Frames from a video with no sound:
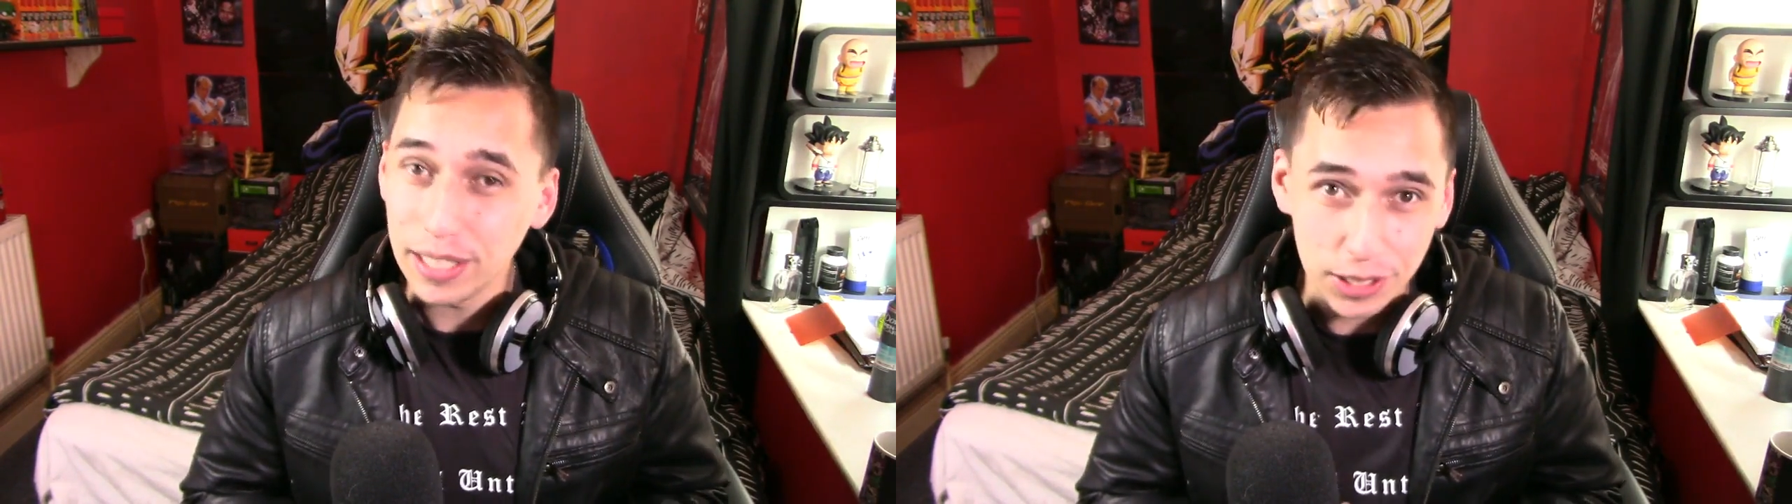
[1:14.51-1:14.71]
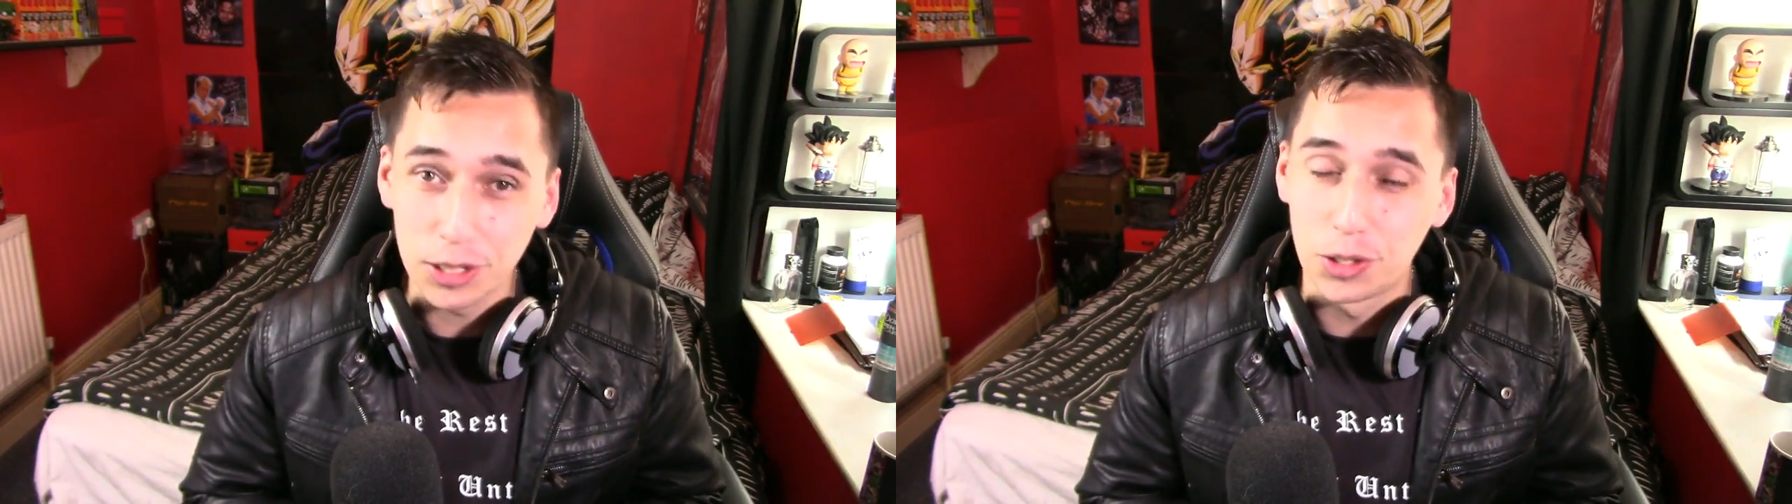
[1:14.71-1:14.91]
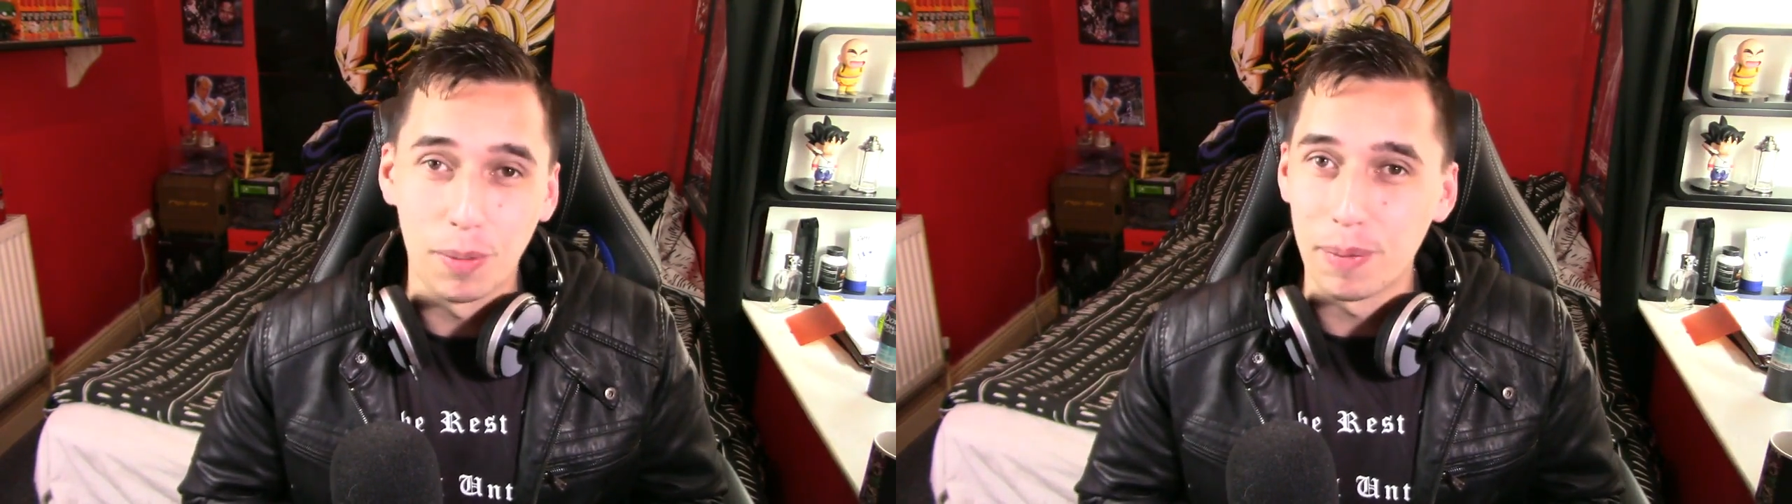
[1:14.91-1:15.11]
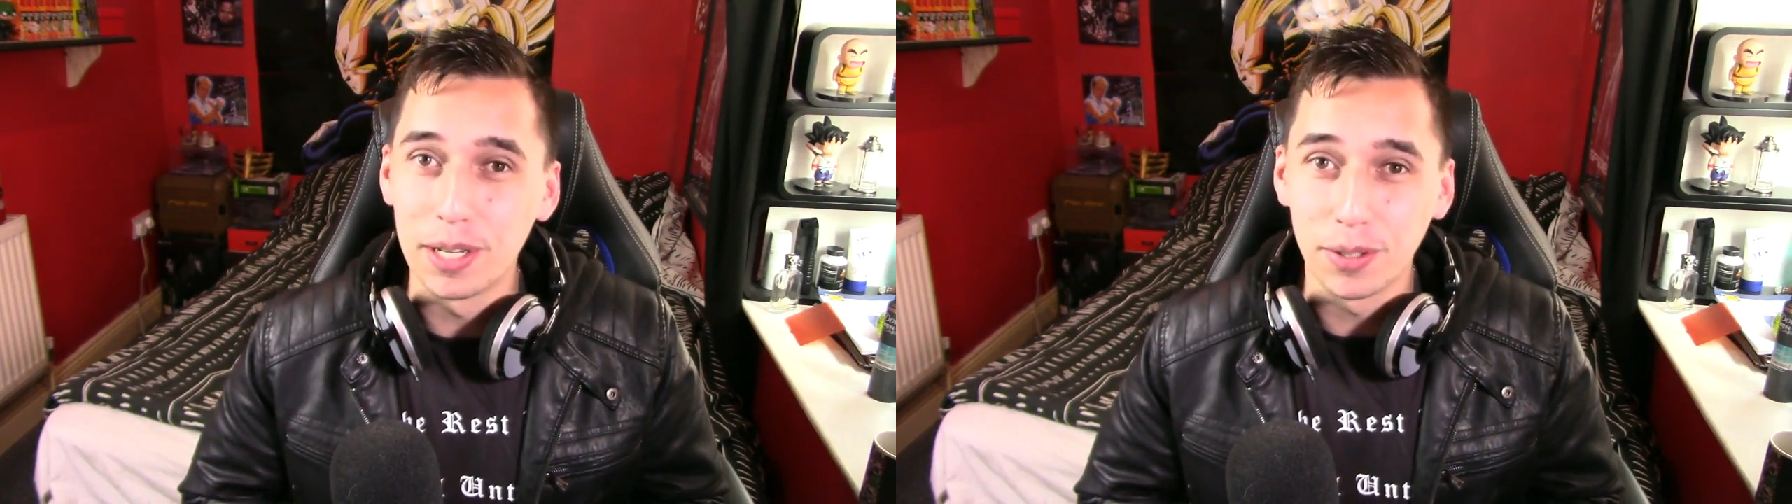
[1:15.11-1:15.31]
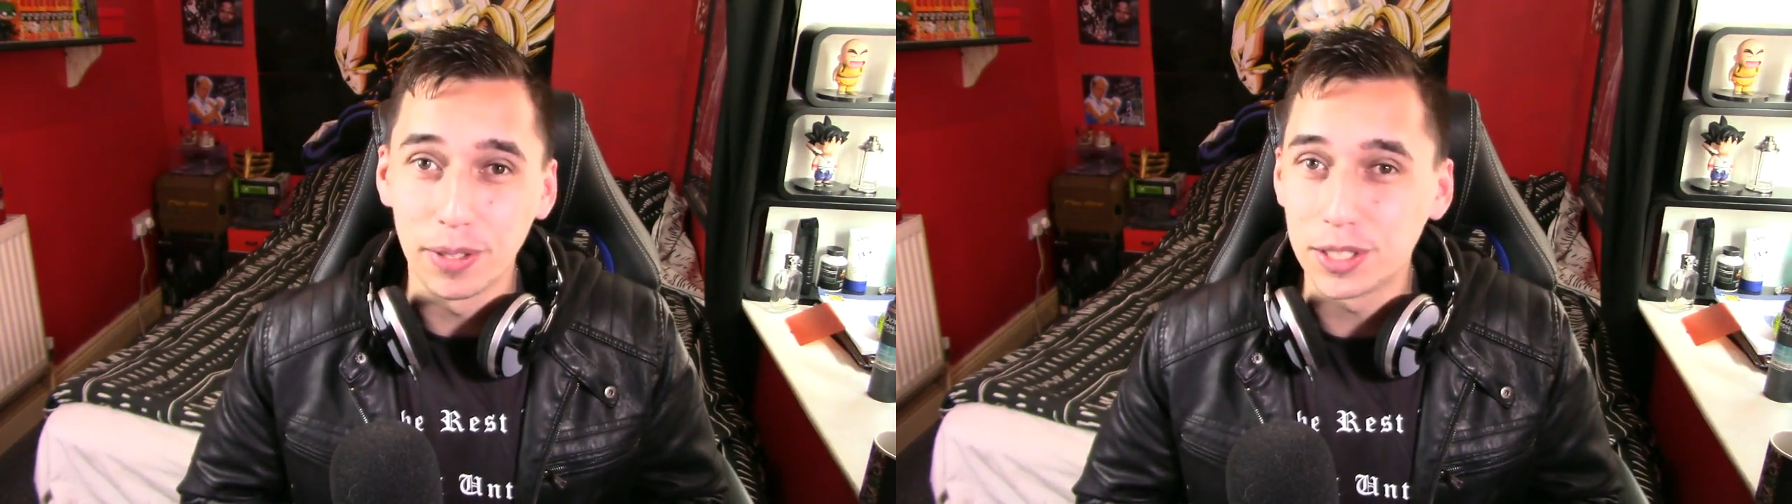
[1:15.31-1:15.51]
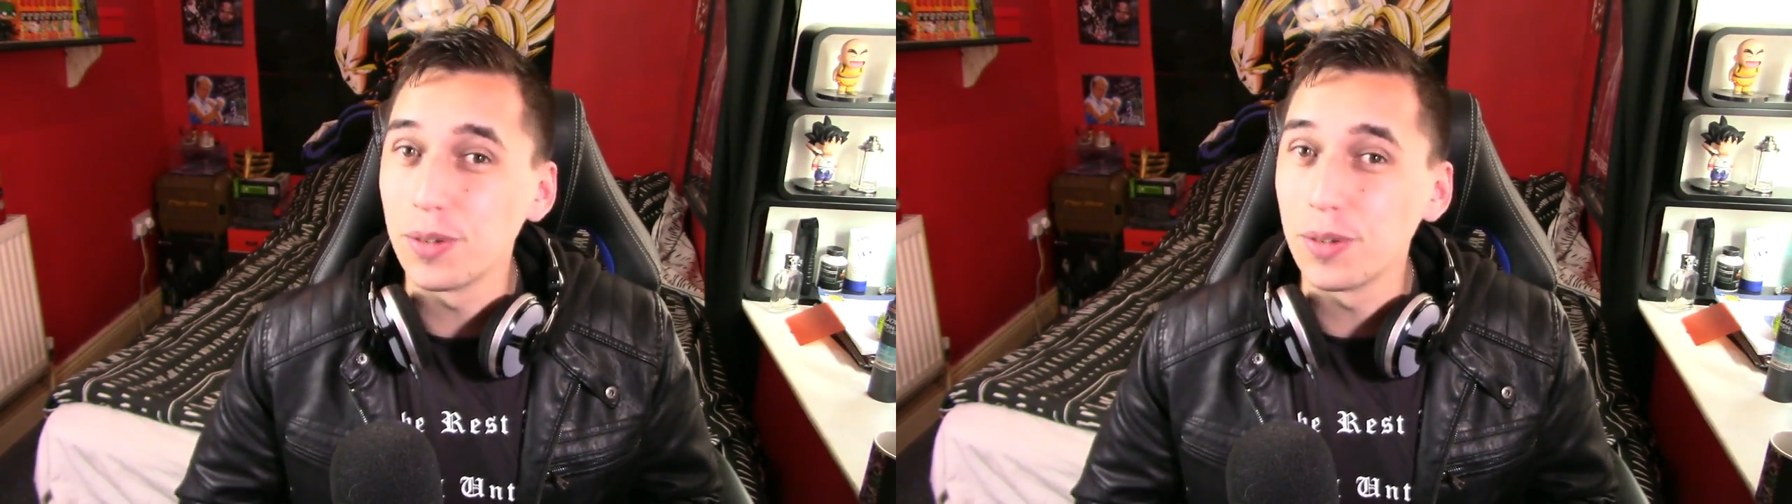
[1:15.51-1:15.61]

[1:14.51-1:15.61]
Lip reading: Let's just jump into it.